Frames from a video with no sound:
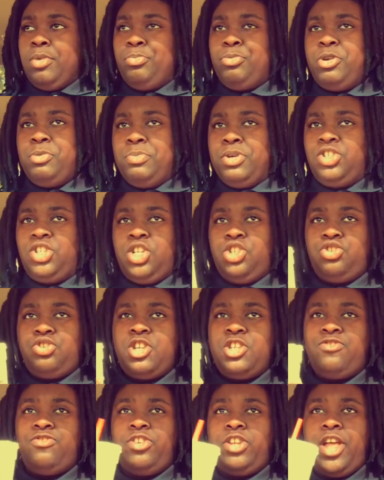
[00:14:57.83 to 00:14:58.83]
pretty much they
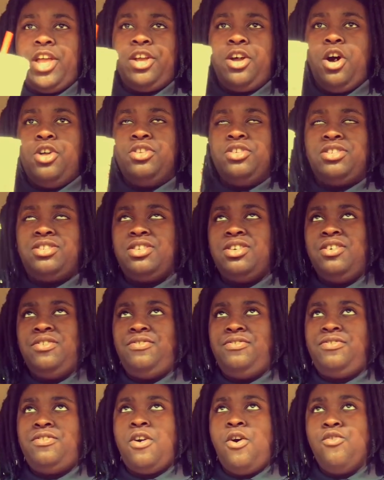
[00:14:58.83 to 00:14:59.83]
transfer like all the
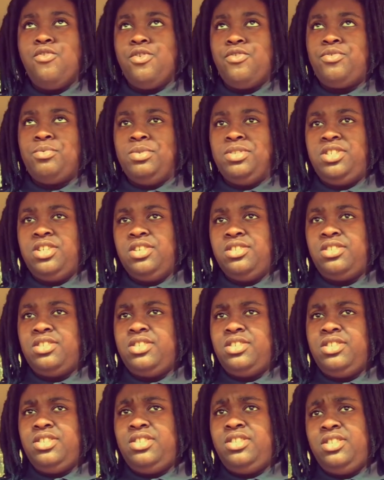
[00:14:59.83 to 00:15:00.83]
stuff over from the tail
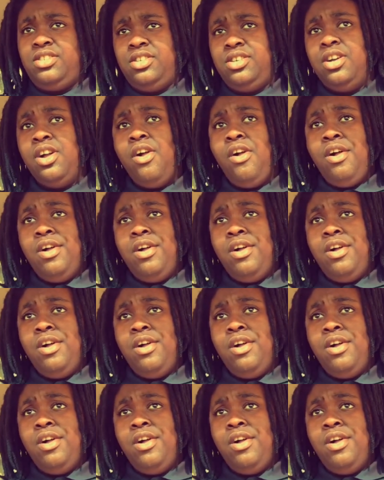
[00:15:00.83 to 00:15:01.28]
gun to the